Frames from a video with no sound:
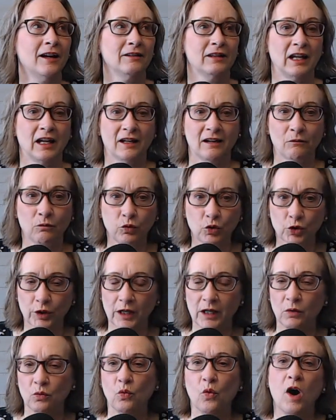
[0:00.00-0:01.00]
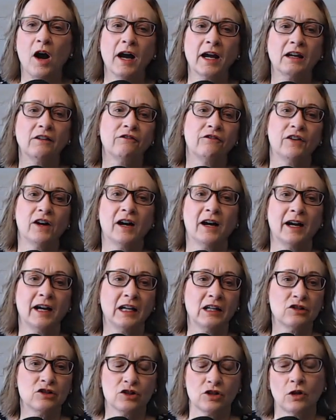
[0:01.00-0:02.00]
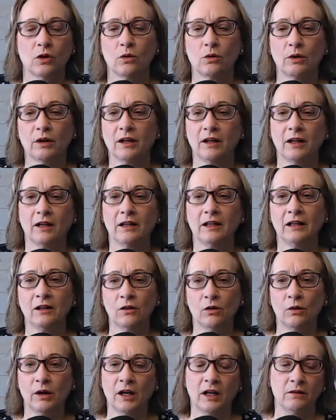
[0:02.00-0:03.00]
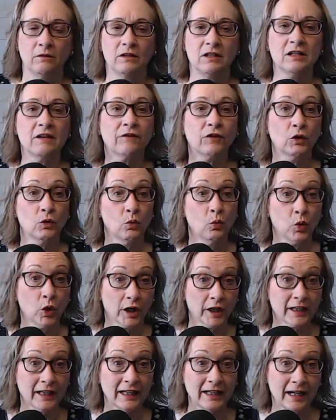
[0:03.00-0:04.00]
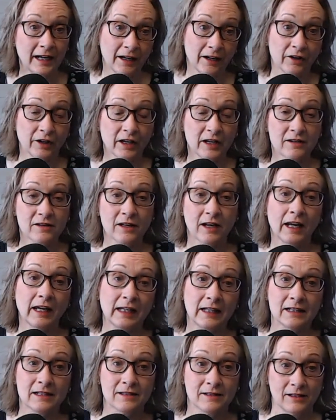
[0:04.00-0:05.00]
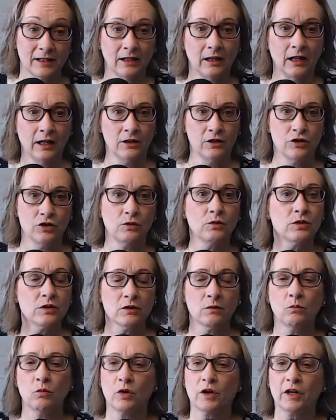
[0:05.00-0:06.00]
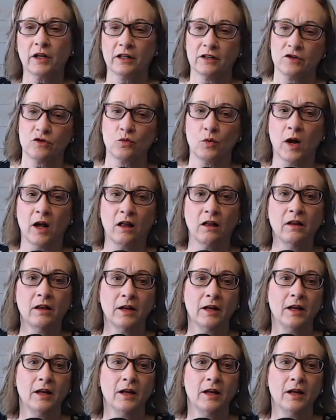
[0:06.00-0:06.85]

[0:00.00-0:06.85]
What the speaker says: they had great Wi-Fi, so and different working areas that I can sit and do some work as well.